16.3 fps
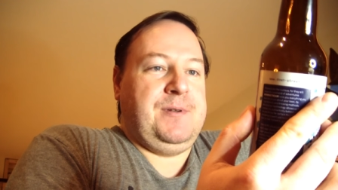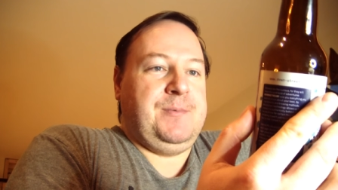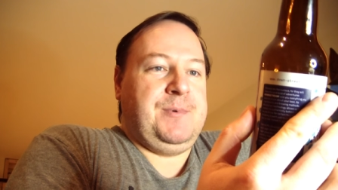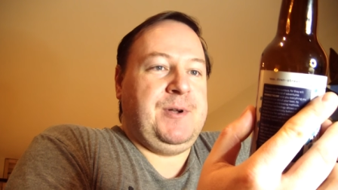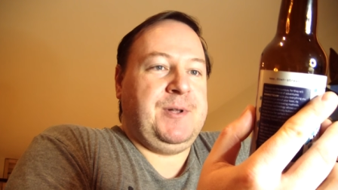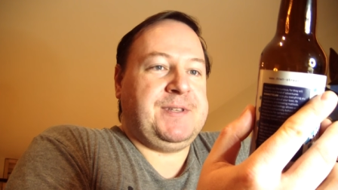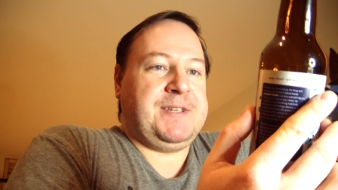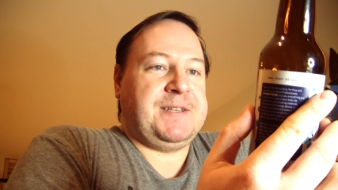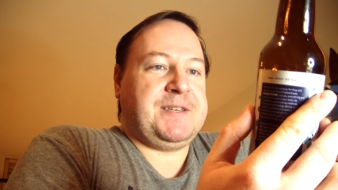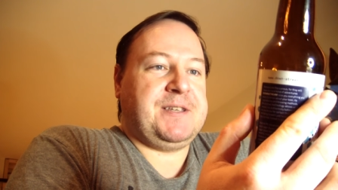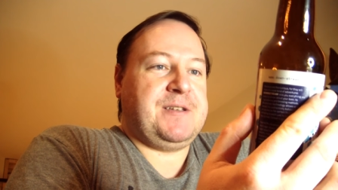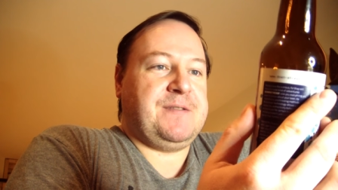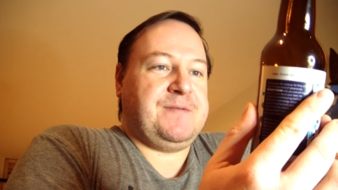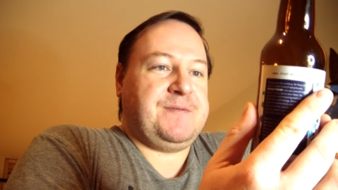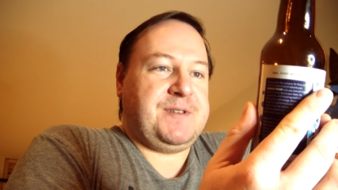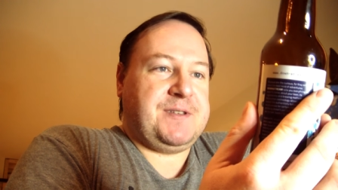We also get to
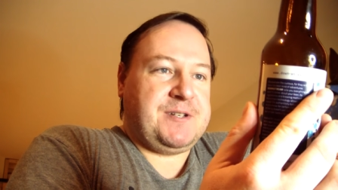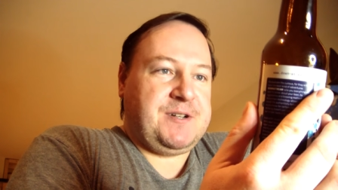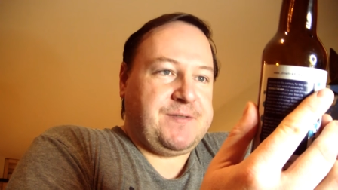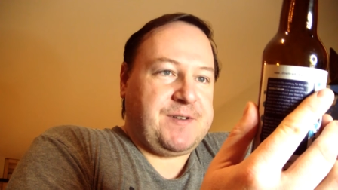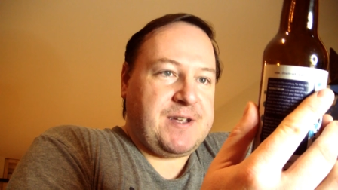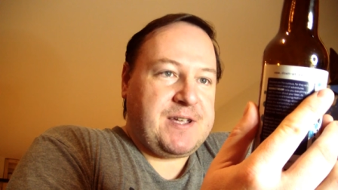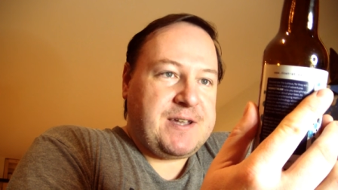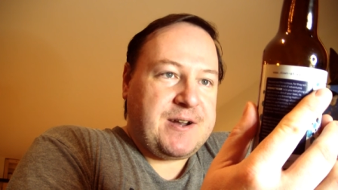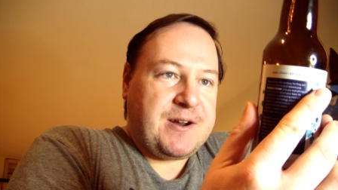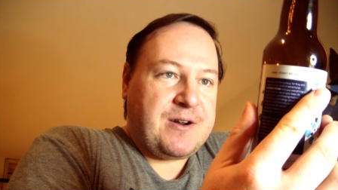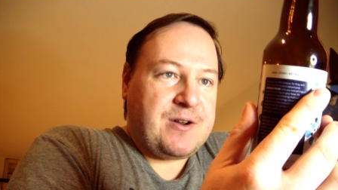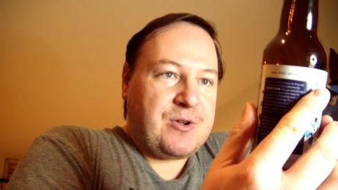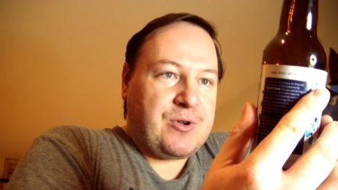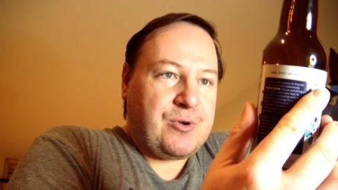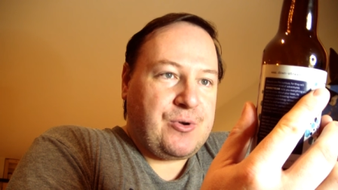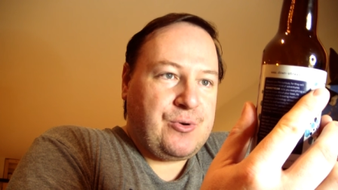discover here
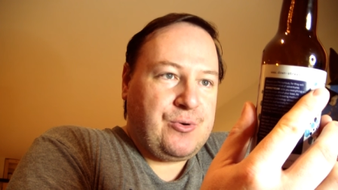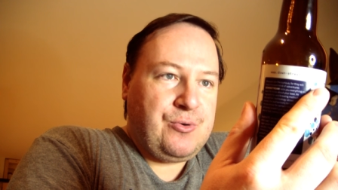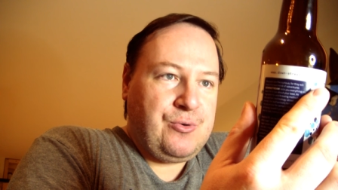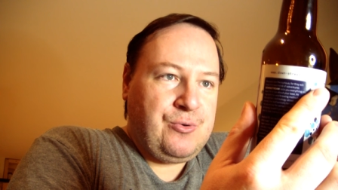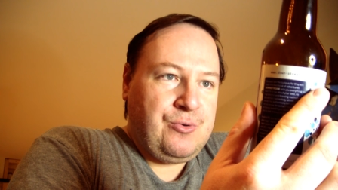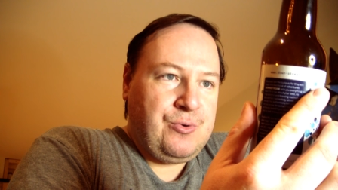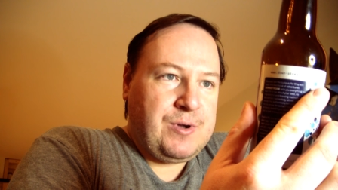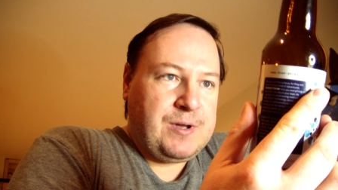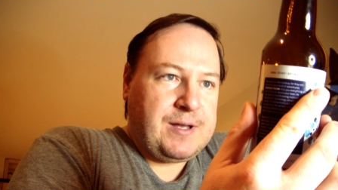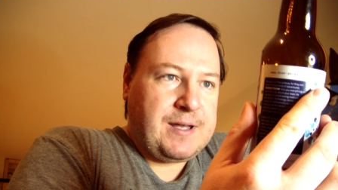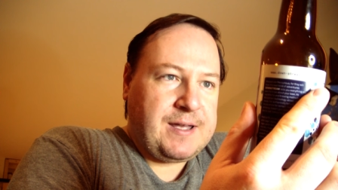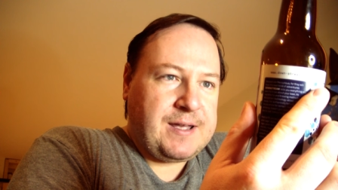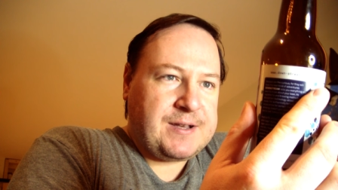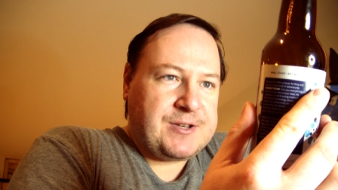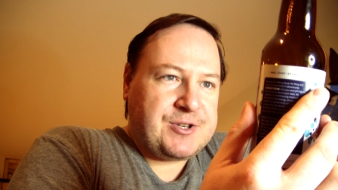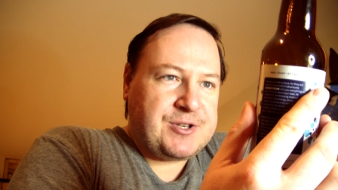who
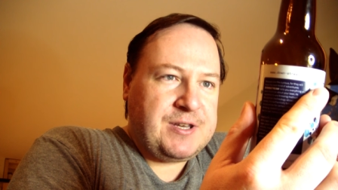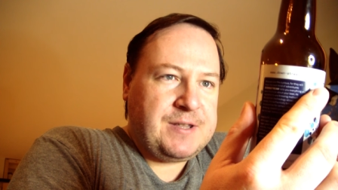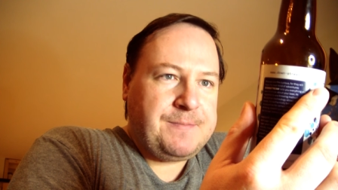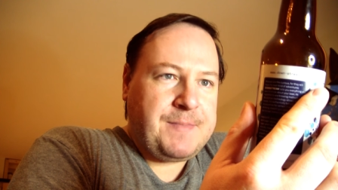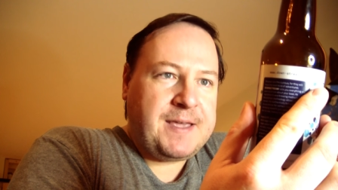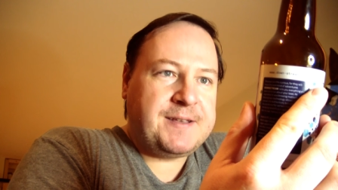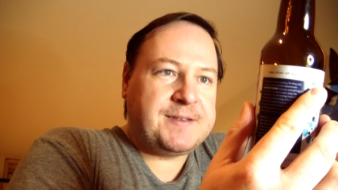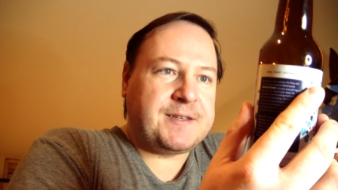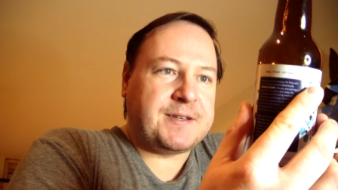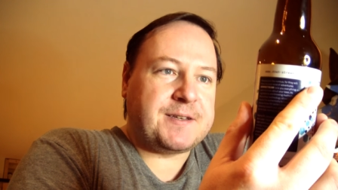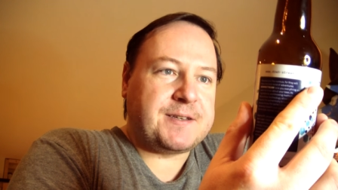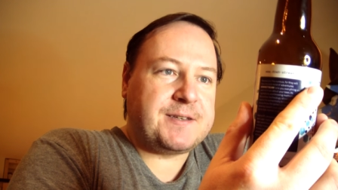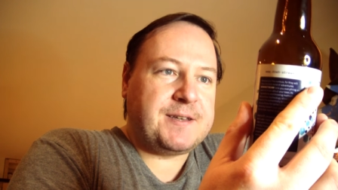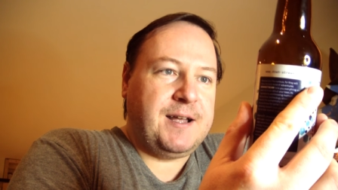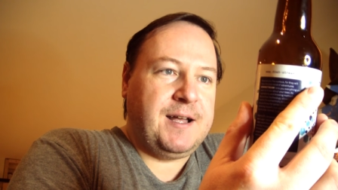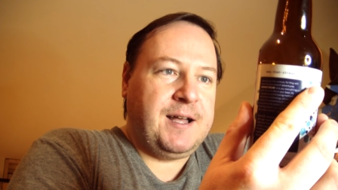actually makes
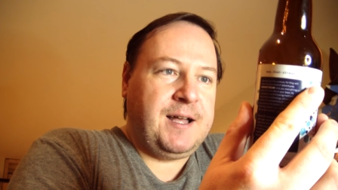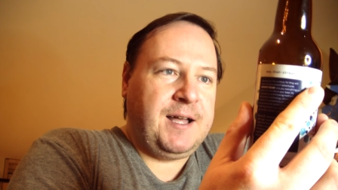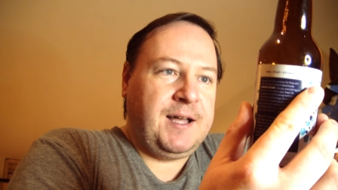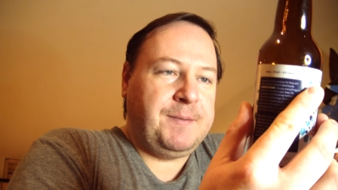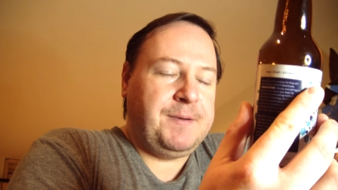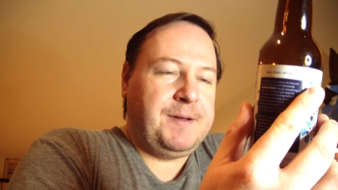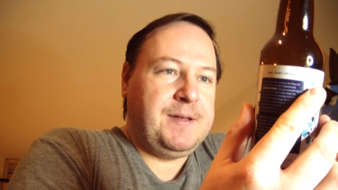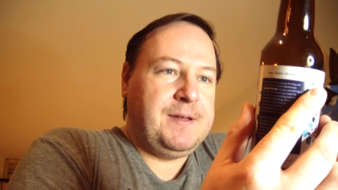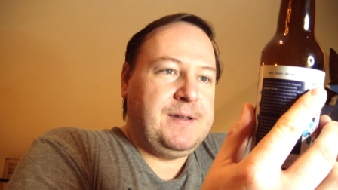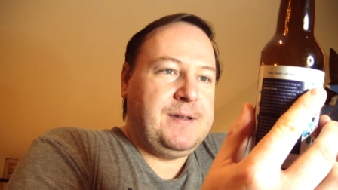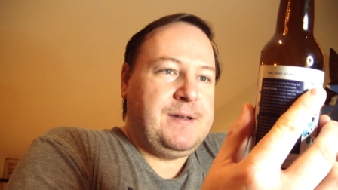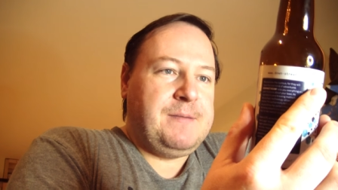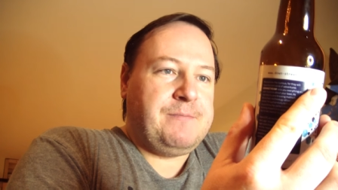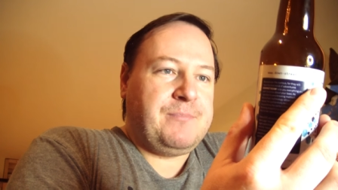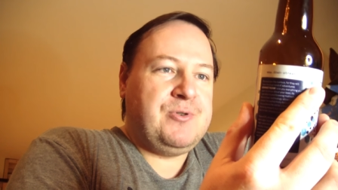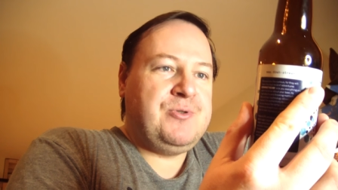it. Uh,
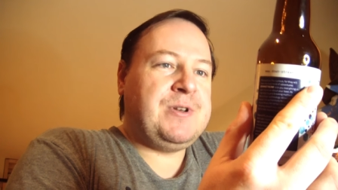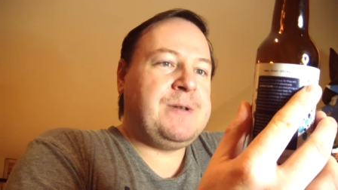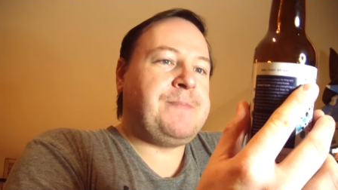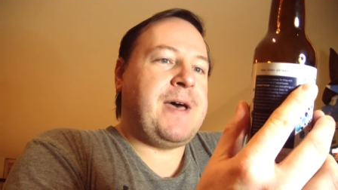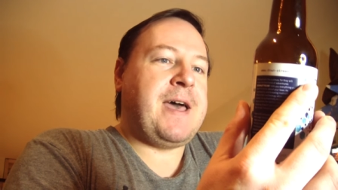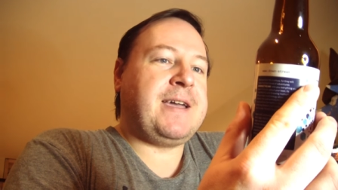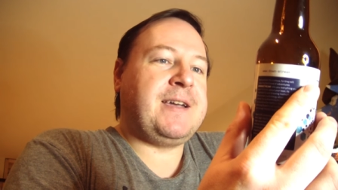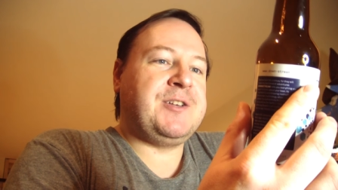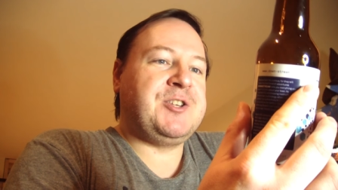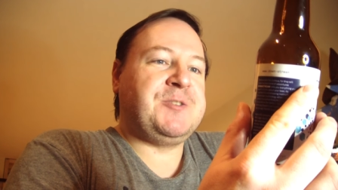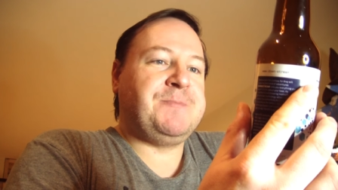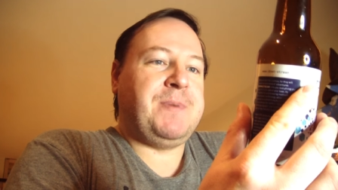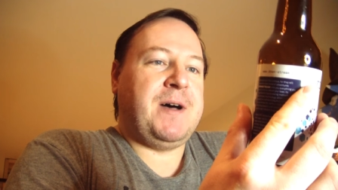brewed and packaged